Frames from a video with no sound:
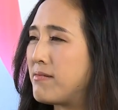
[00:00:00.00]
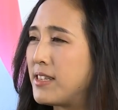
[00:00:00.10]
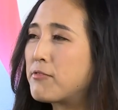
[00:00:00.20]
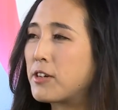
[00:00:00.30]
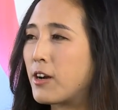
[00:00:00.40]

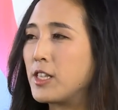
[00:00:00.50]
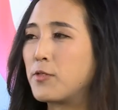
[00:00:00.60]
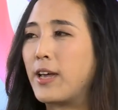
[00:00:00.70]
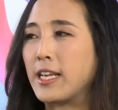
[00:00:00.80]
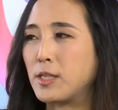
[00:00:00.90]
different kind
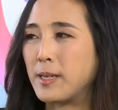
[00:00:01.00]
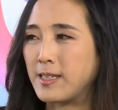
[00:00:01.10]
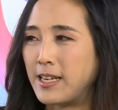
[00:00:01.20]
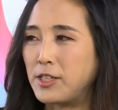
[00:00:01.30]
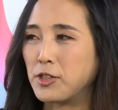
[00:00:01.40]
of
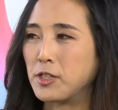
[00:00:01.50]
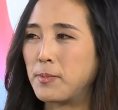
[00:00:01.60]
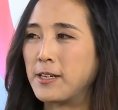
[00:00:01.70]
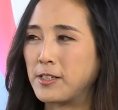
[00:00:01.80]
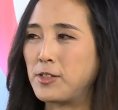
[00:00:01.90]
expectations
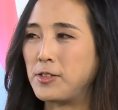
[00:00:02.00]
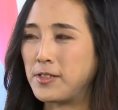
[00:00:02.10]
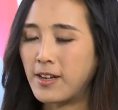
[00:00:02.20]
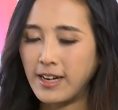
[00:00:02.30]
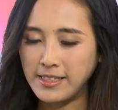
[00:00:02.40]
by the two
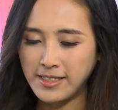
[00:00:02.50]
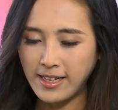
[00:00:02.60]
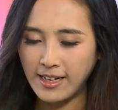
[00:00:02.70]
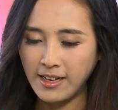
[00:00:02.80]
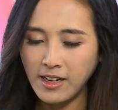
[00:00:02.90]
sides
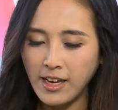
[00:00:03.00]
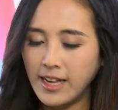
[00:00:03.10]
uh,